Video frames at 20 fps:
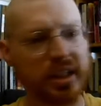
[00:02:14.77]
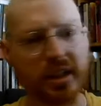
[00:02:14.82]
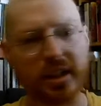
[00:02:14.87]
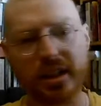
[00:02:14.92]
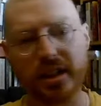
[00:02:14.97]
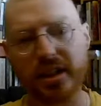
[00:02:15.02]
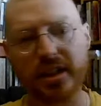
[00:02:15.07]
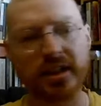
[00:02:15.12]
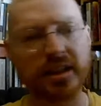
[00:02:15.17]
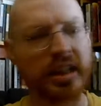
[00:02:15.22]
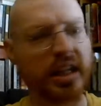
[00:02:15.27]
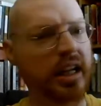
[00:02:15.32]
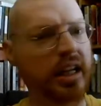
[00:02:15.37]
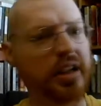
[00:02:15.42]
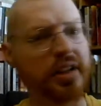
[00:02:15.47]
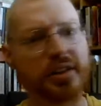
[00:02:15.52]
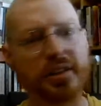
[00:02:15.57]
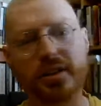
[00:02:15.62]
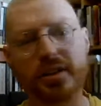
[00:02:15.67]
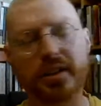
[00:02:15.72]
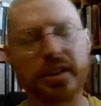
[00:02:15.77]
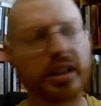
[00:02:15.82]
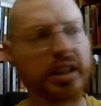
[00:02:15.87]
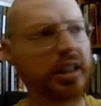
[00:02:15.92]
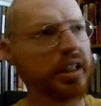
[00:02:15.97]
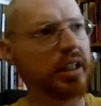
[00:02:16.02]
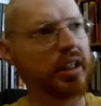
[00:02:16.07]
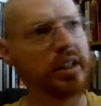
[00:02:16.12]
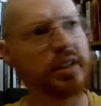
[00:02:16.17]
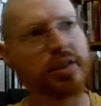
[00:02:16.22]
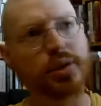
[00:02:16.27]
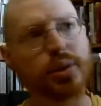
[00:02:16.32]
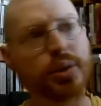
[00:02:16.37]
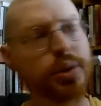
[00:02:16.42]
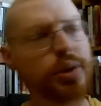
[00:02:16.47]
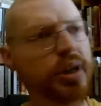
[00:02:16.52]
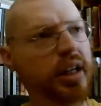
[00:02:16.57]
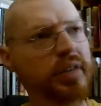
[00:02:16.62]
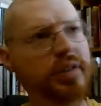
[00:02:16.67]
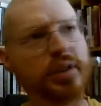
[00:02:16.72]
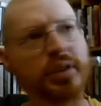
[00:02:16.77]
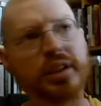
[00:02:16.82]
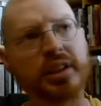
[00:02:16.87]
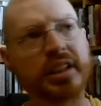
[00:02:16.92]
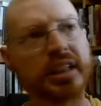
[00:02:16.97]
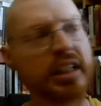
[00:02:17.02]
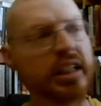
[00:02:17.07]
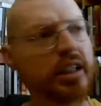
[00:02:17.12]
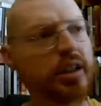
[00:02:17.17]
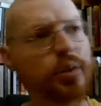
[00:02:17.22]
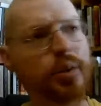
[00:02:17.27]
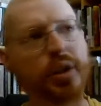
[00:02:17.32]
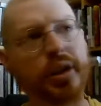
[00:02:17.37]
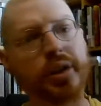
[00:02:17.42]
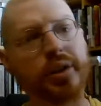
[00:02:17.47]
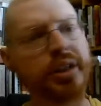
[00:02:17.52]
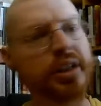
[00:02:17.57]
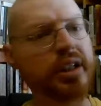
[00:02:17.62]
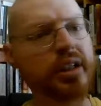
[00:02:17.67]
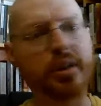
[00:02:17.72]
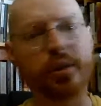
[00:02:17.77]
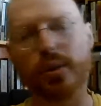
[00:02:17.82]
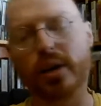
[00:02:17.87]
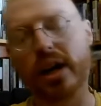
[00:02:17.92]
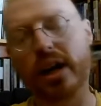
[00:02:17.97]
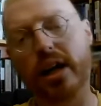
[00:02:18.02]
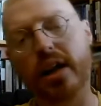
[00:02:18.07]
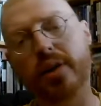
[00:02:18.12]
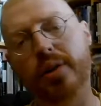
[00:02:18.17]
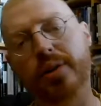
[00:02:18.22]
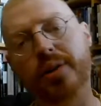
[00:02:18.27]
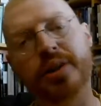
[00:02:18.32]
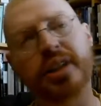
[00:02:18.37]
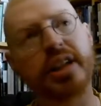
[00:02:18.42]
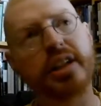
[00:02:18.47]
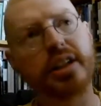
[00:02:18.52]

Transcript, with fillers: getting that uh, screwdriver in there wiggling it around